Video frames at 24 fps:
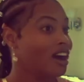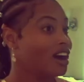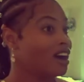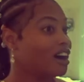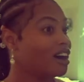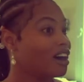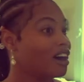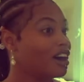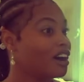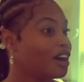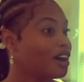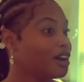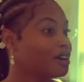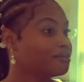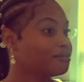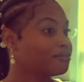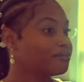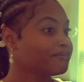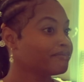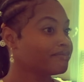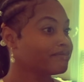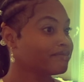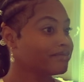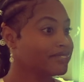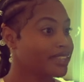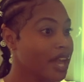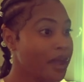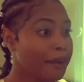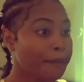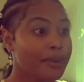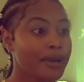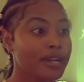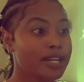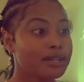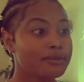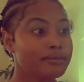
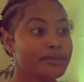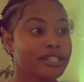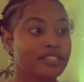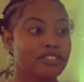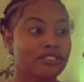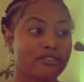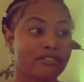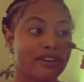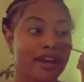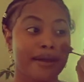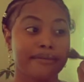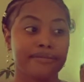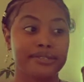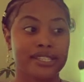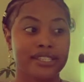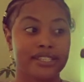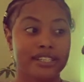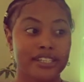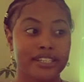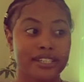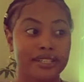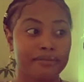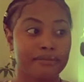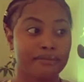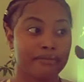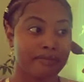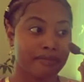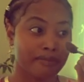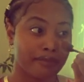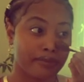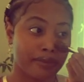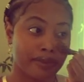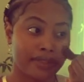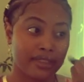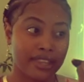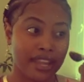that pretty much wraps it up.
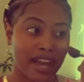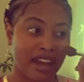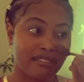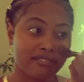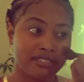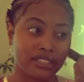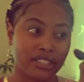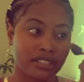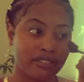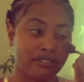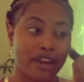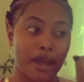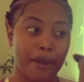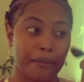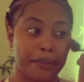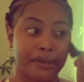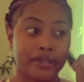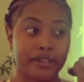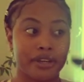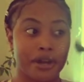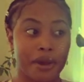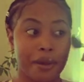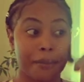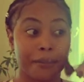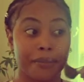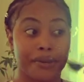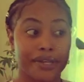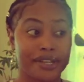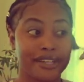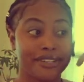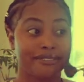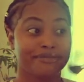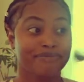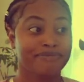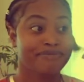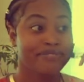Not really wrap it up,
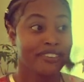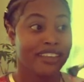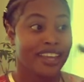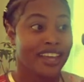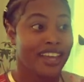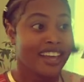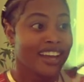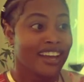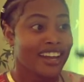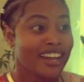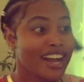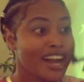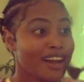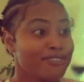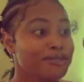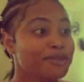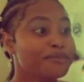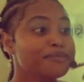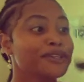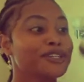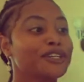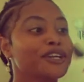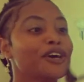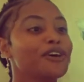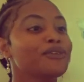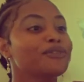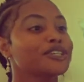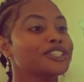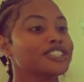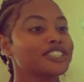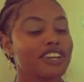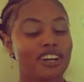but comment below what